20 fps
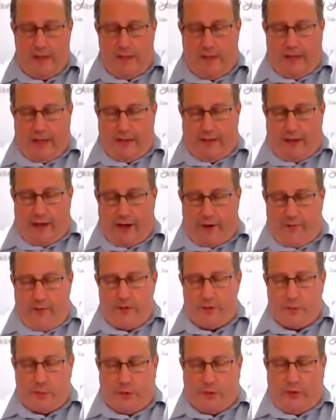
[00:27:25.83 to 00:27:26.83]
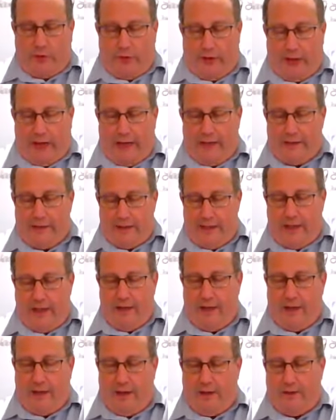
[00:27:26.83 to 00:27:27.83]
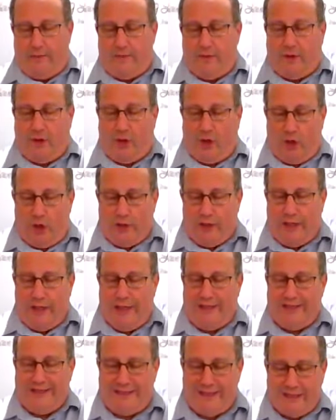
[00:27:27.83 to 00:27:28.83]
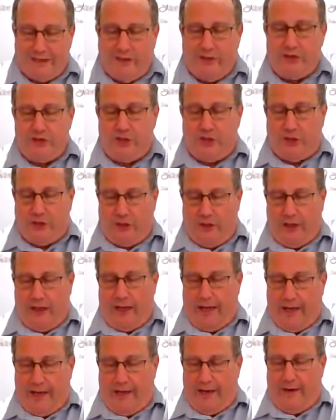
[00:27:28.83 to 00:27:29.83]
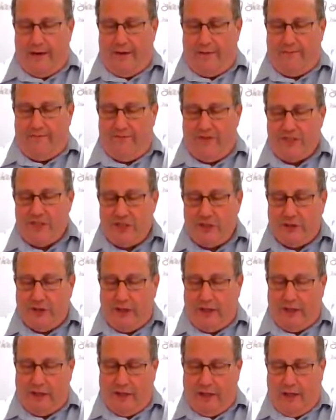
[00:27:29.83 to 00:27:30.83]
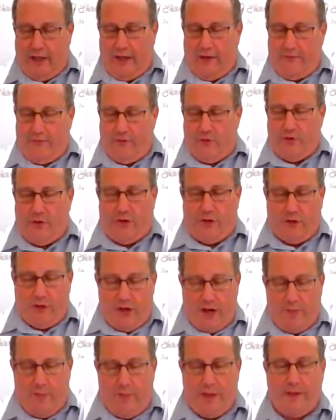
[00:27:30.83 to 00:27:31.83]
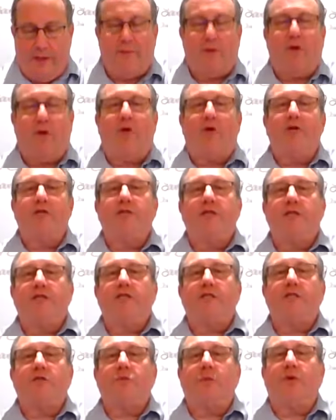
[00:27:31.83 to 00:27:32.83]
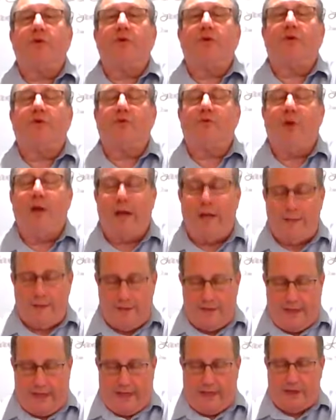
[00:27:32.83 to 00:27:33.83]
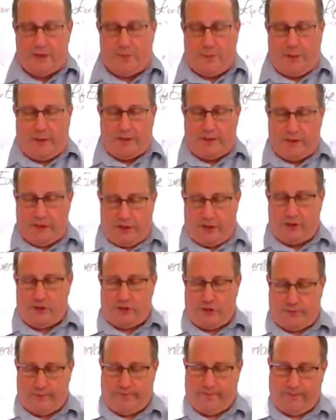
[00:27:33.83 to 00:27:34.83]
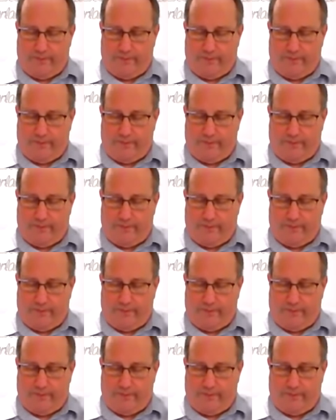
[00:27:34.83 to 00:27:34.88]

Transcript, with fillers: and carries with it the idea of looking diligently and vigilantly for the coming of the Lord Jesus with great expectation.